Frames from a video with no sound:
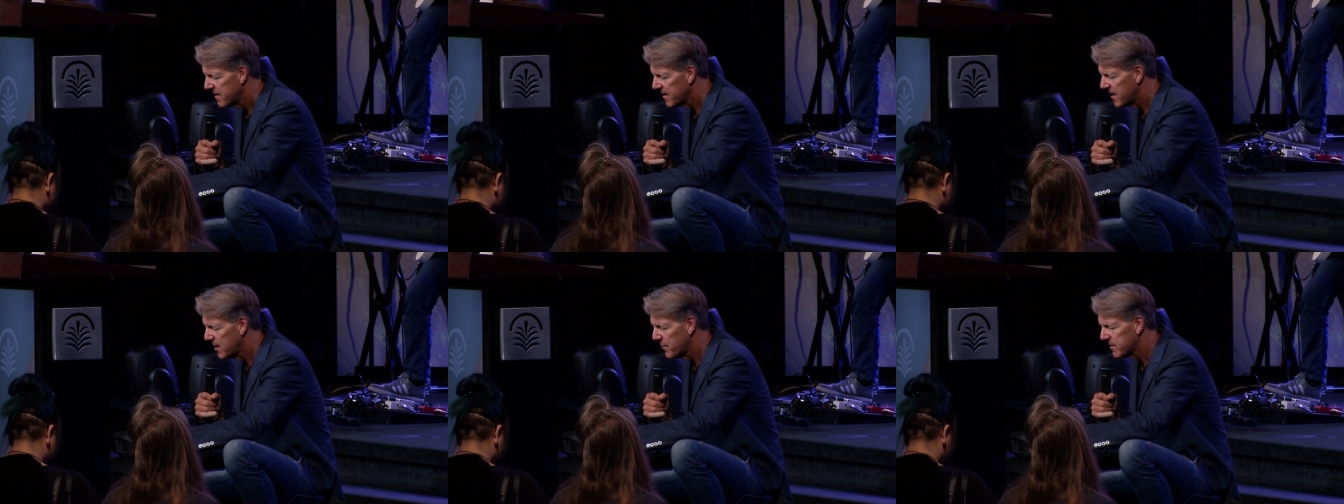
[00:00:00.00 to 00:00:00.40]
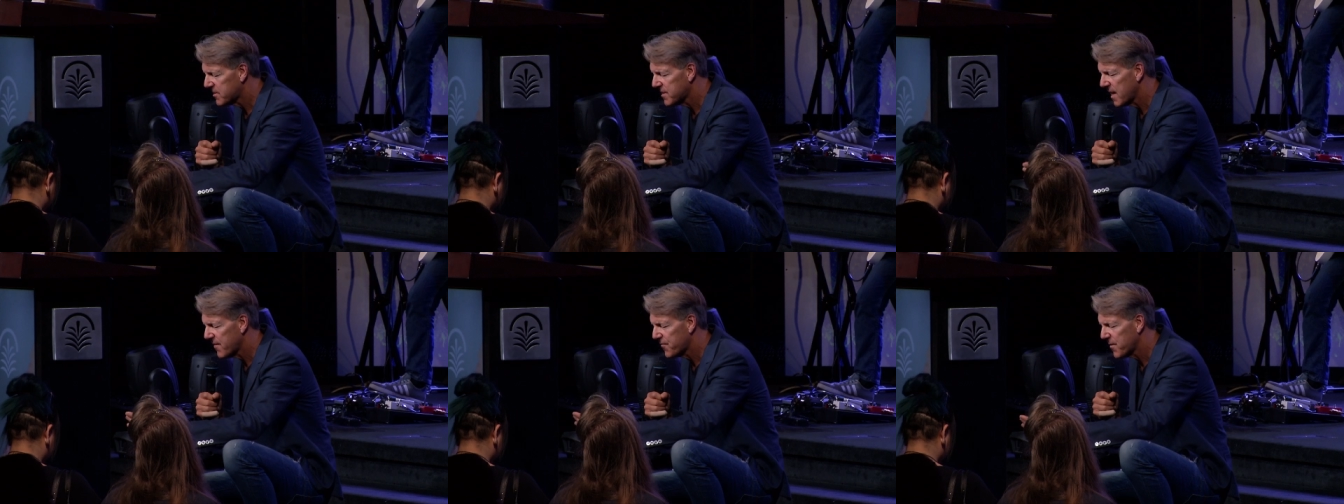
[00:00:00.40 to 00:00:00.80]
that he was
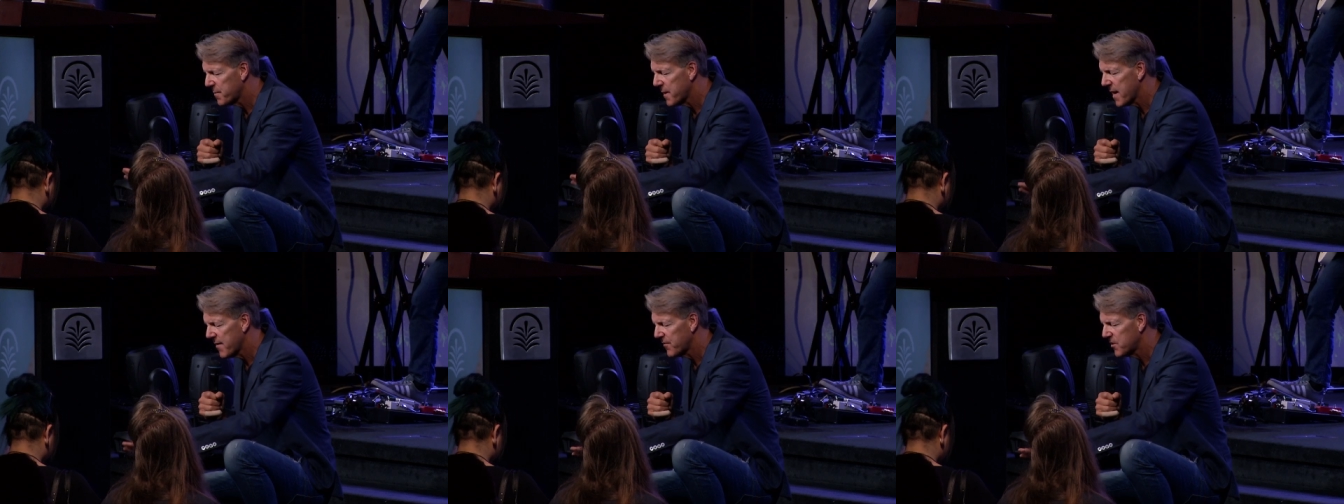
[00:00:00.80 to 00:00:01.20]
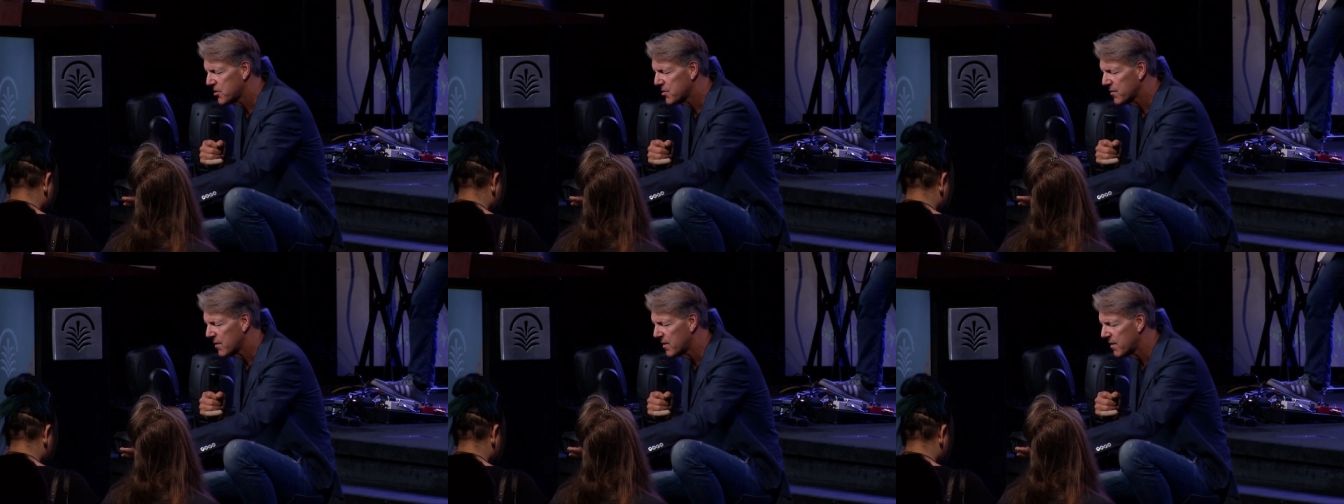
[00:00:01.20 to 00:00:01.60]
sent from heaven
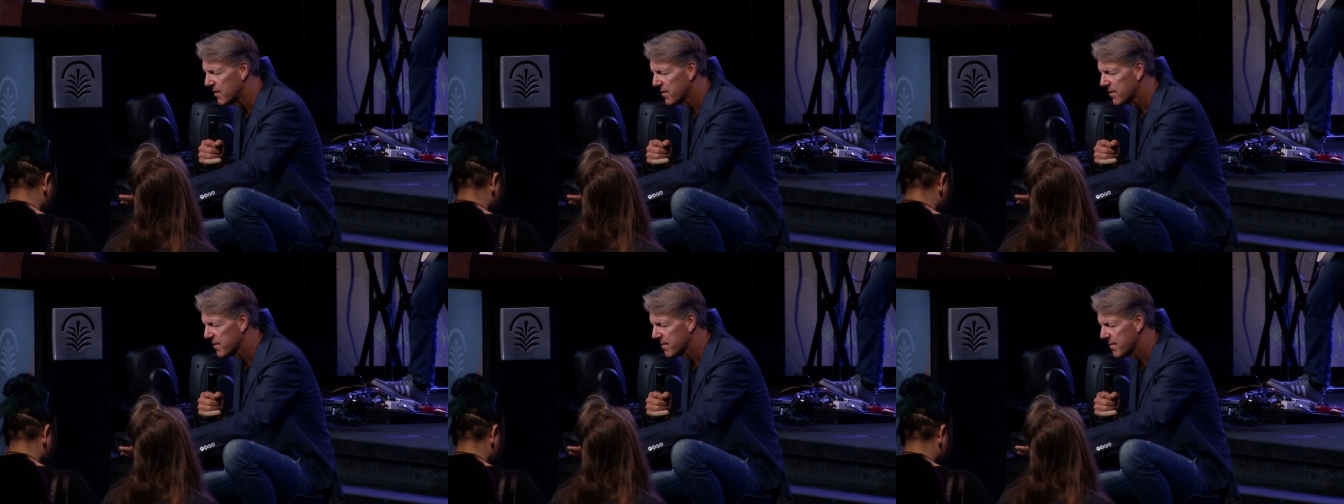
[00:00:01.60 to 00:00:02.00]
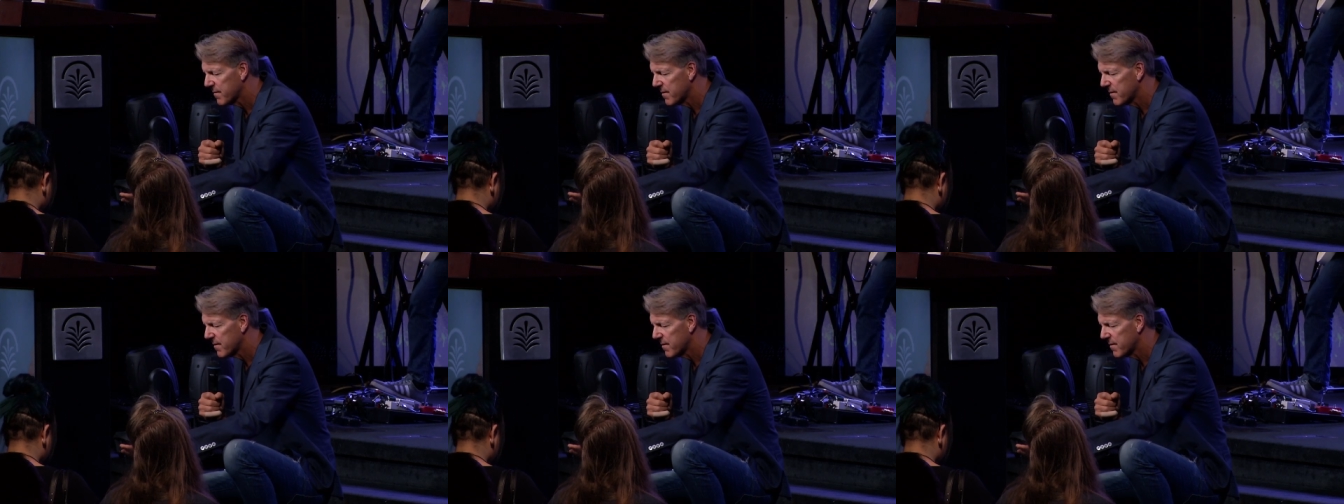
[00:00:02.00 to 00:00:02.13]
to earth,